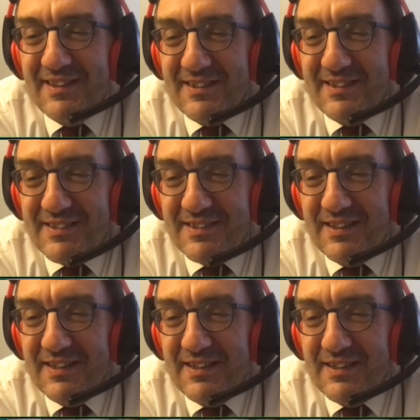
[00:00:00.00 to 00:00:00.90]

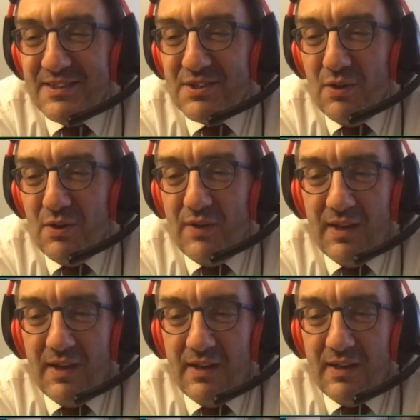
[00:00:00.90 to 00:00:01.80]
showing an
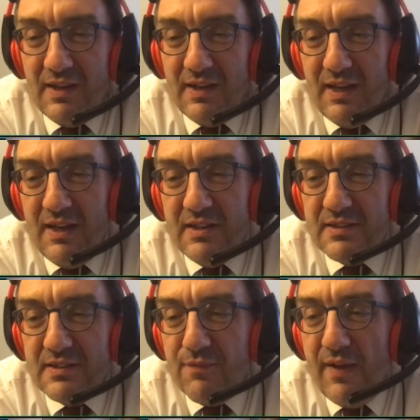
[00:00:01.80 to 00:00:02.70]
increased
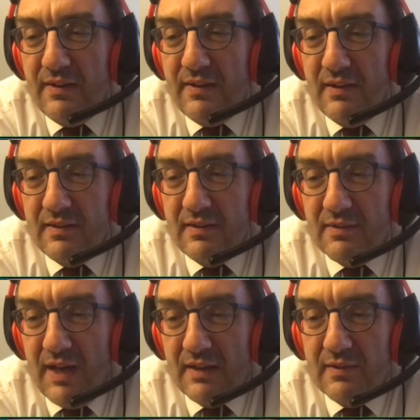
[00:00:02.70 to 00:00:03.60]
fatality rate due to
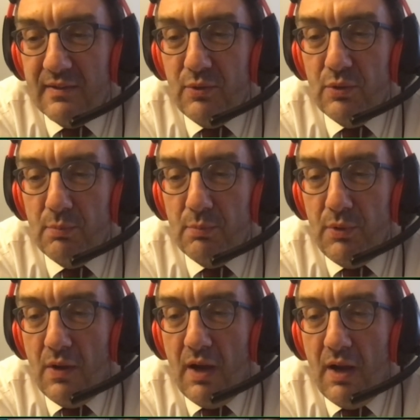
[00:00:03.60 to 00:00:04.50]
myocardial
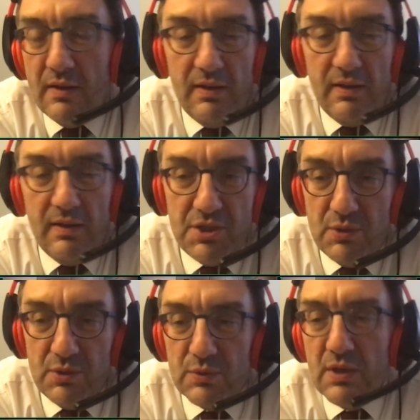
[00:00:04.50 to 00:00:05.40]
issues.
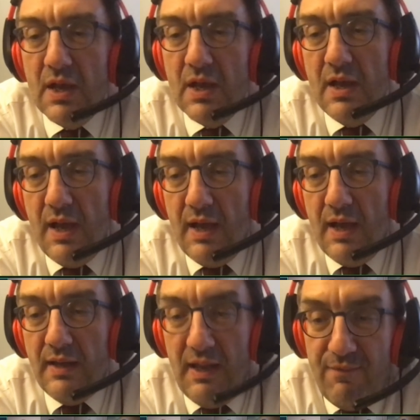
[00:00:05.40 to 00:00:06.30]
And if
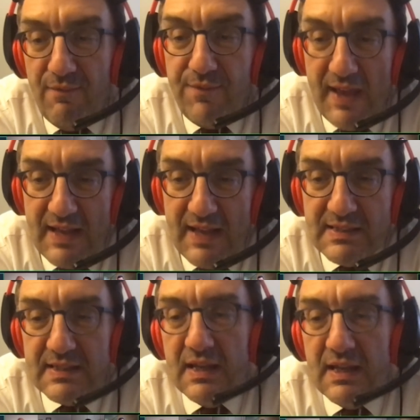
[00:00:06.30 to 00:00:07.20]
yes,
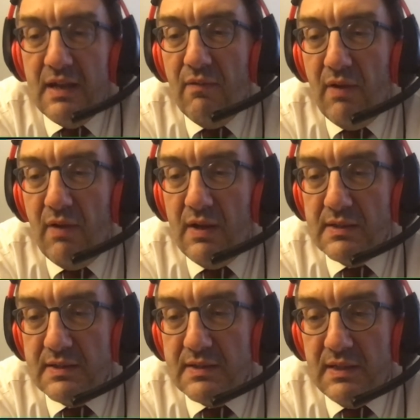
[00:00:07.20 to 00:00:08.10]
was this
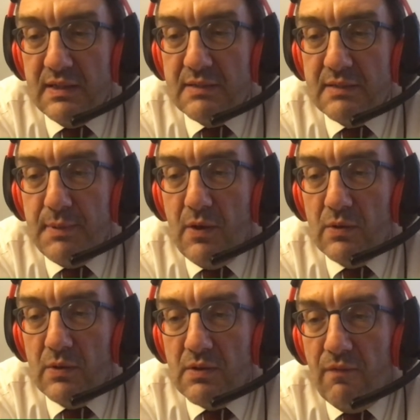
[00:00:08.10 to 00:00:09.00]
because of
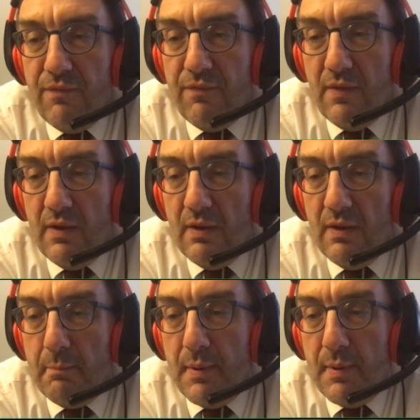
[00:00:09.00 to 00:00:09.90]
people
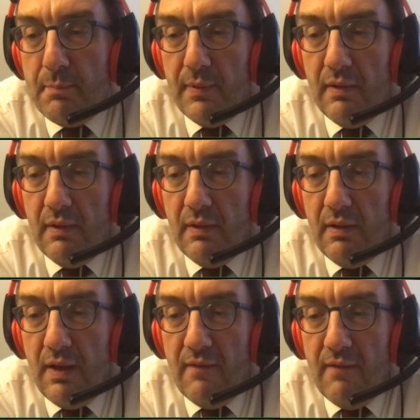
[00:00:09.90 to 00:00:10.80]
have
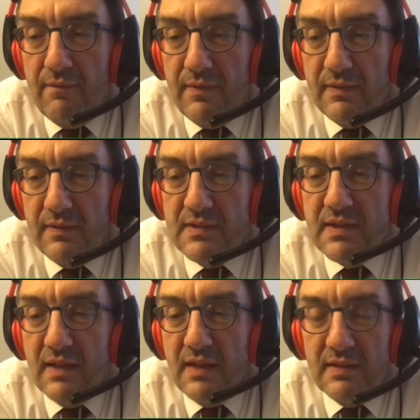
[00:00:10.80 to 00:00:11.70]
decided not to
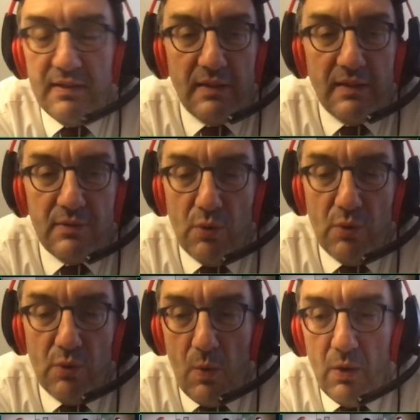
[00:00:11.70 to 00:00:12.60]
go
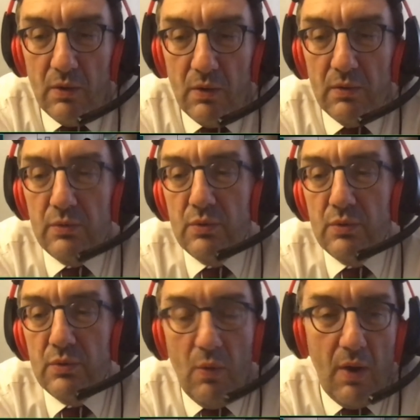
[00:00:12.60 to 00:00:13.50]
to the OR,
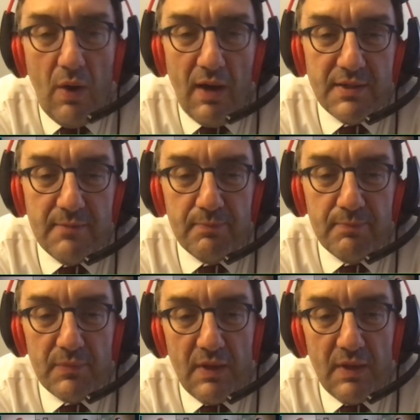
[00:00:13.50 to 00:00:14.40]
not to get
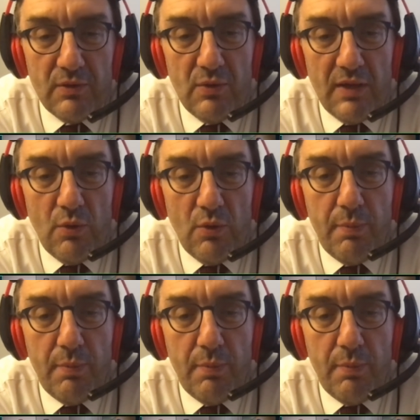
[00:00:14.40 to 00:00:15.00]
operated?